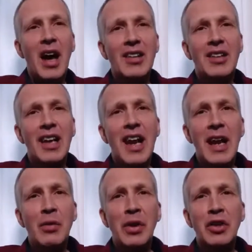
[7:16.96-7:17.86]
is a
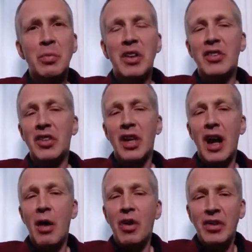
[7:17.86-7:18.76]
language
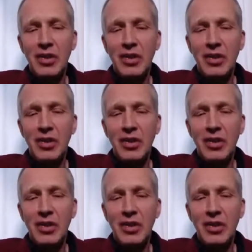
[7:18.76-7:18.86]
which our